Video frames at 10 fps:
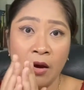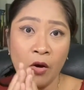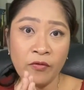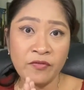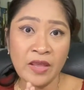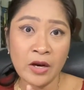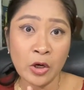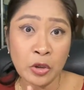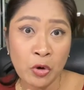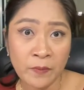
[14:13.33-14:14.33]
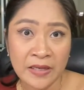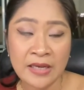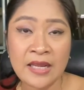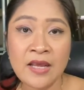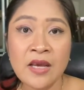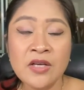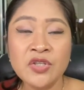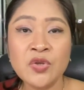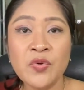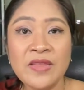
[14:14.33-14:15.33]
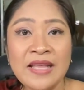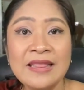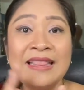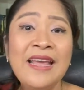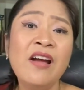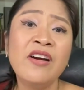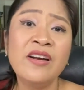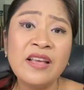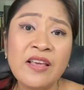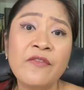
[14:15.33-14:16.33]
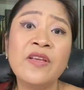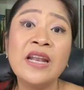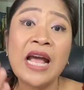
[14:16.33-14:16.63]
of their nominee so that they are given